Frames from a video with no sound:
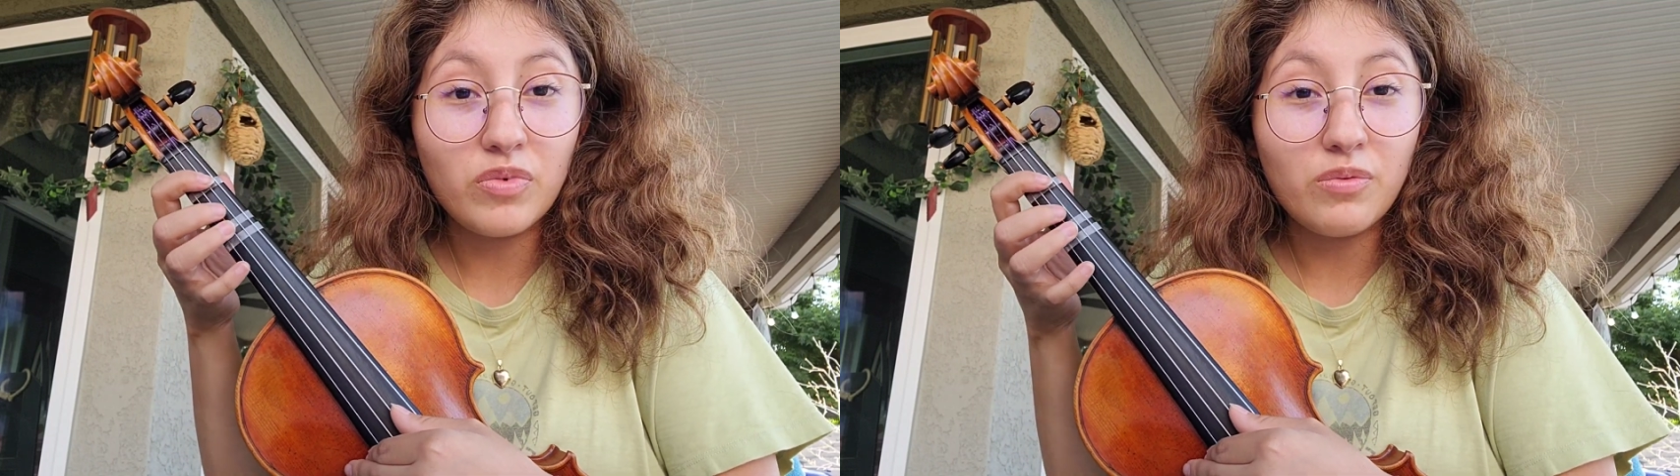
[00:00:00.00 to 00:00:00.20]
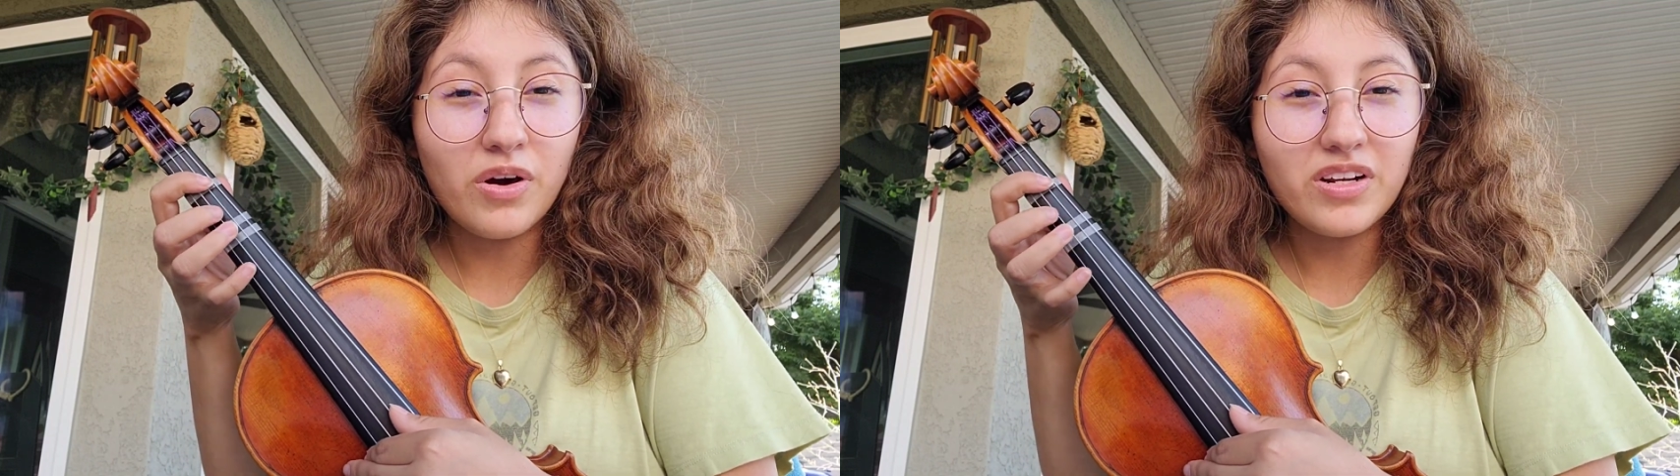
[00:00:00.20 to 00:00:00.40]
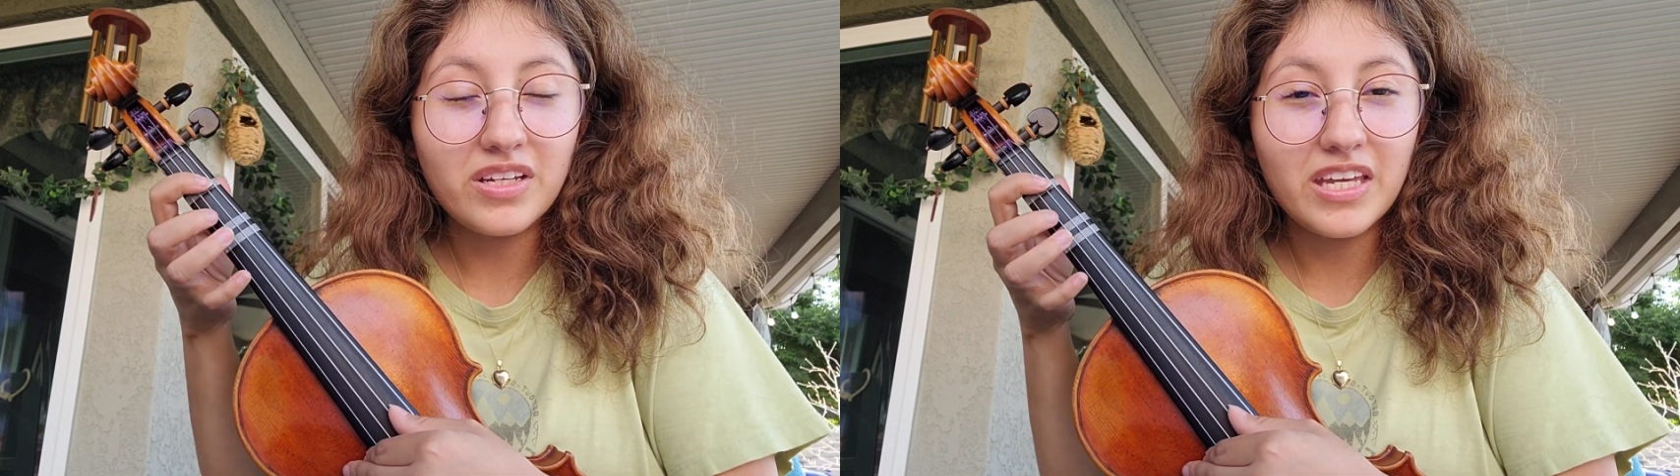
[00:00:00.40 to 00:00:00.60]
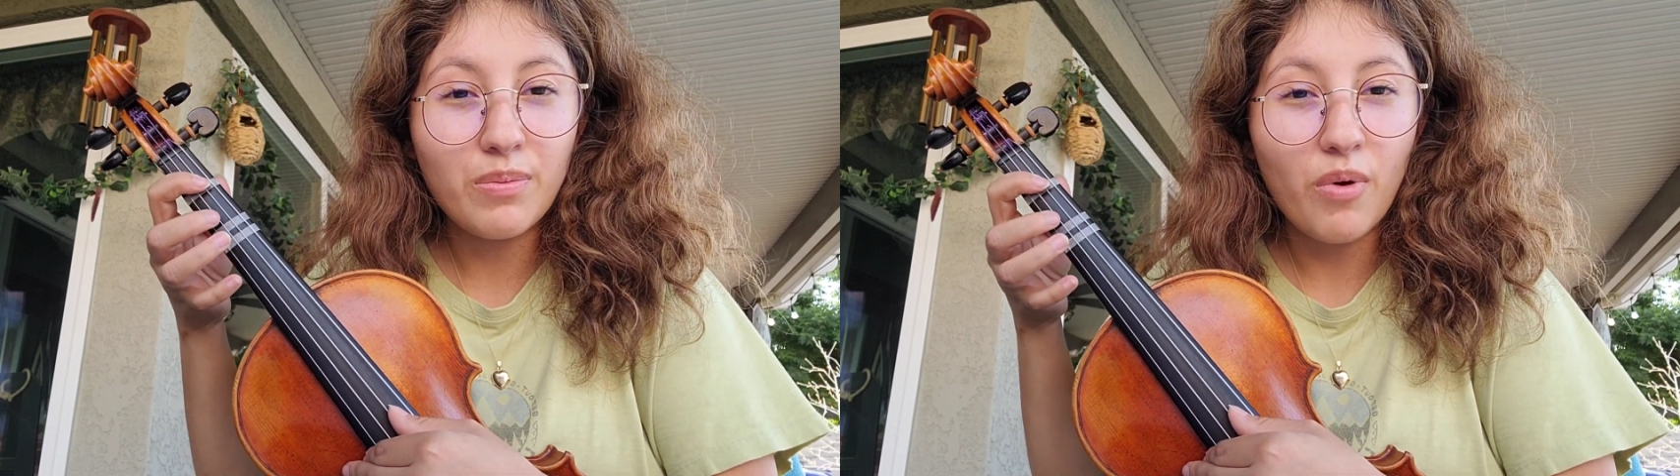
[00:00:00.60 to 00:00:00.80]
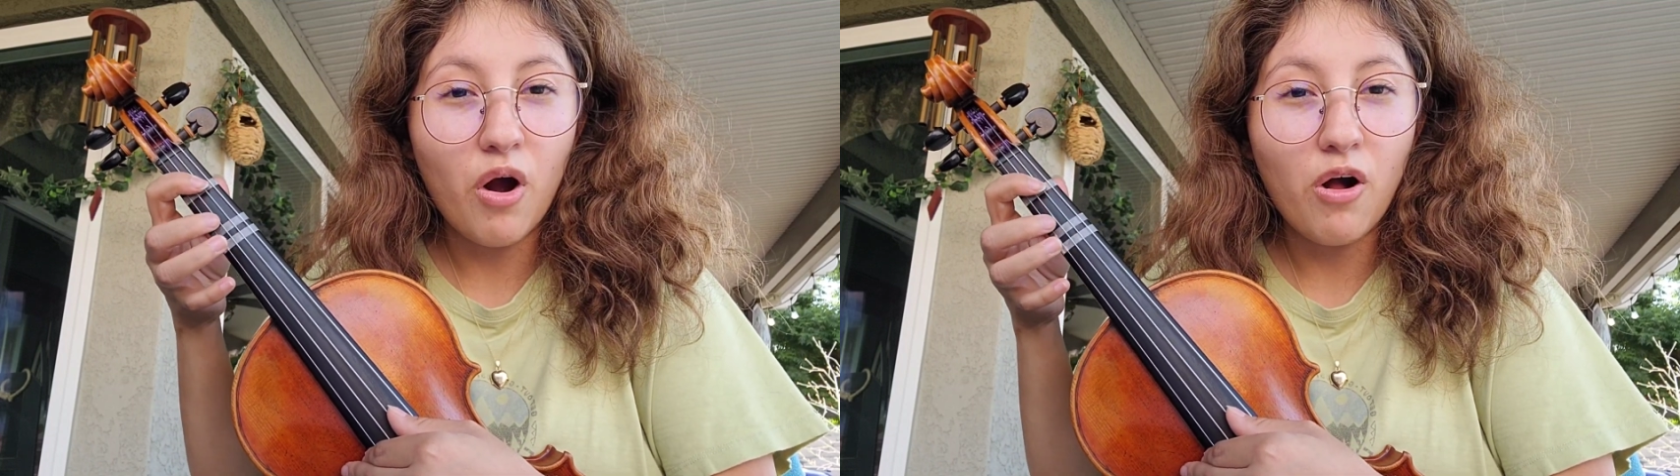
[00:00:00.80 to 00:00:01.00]
we want to keep
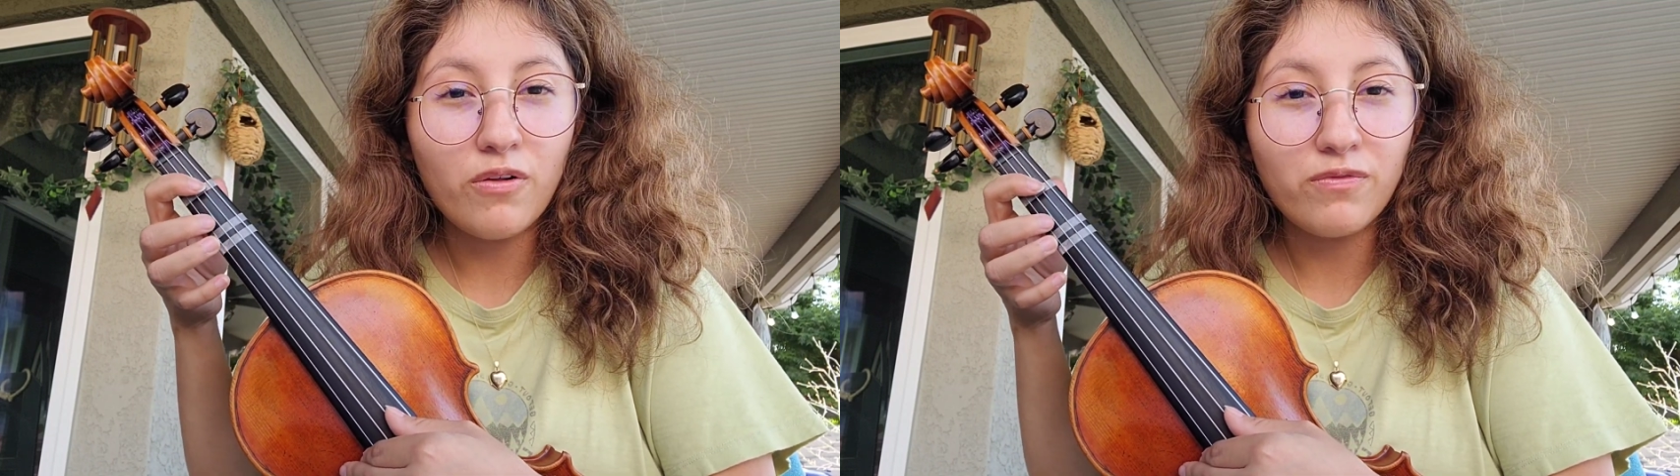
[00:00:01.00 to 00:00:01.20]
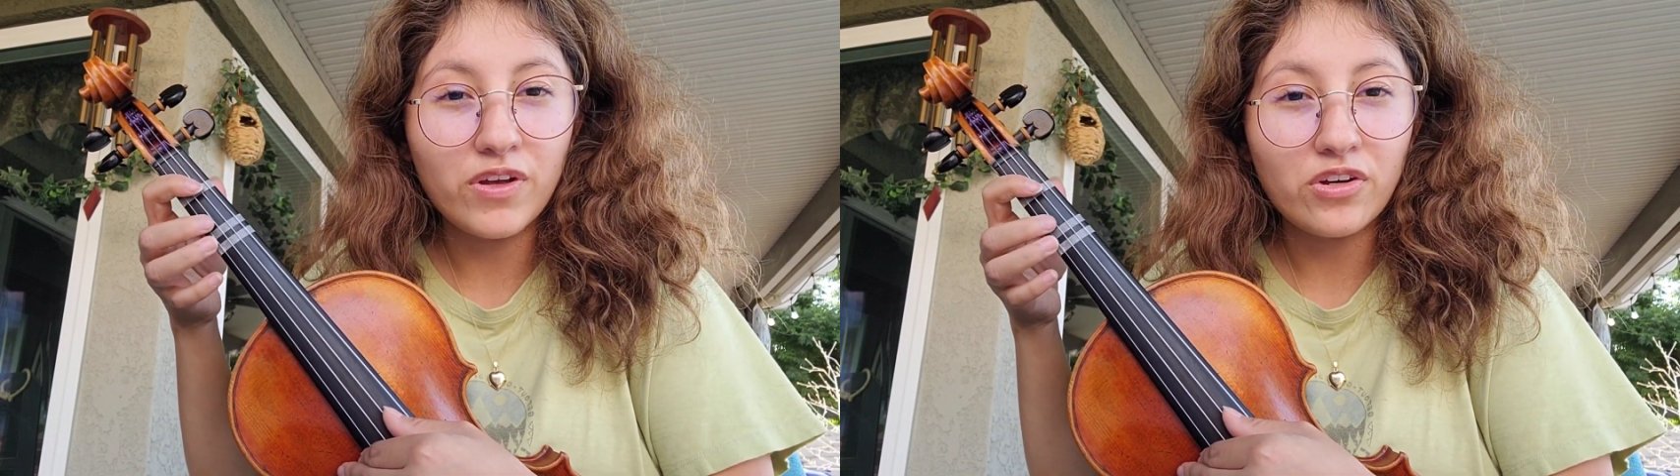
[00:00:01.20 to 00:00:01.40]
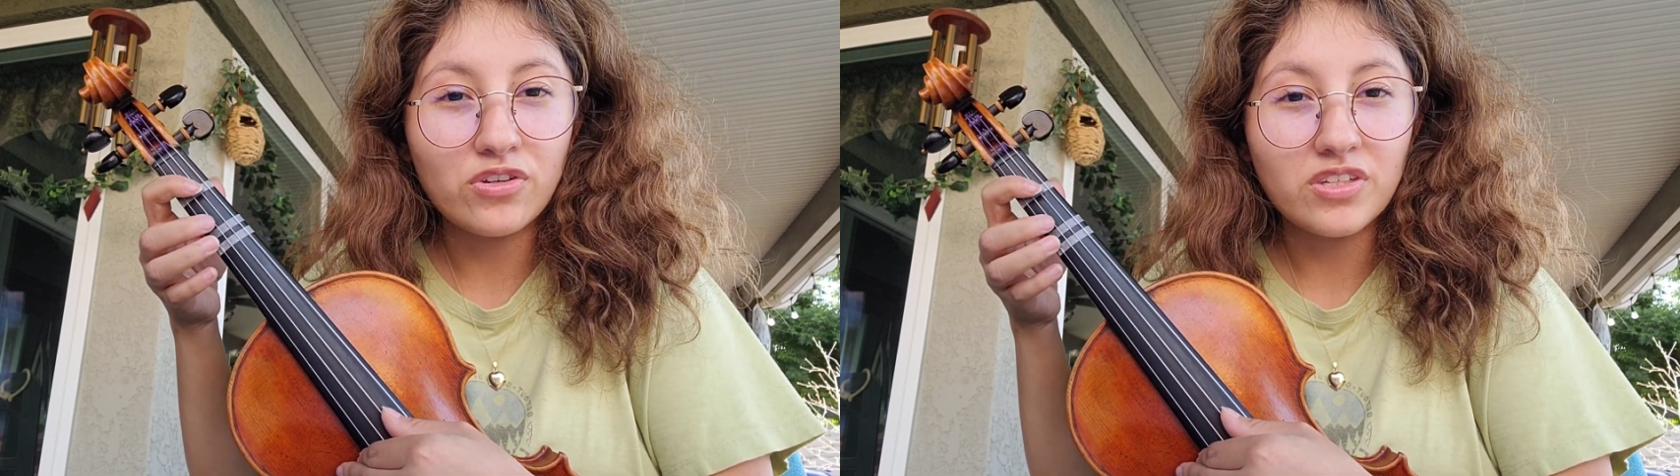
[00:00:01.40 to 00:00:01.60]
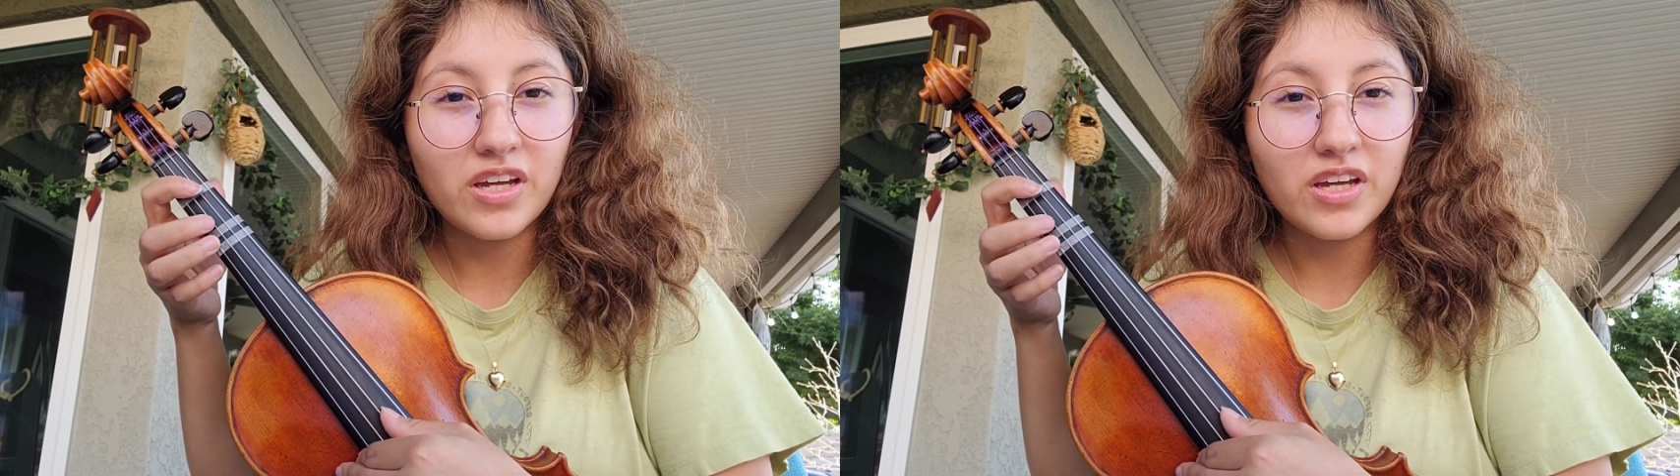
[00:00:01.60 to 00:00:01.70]
all fingers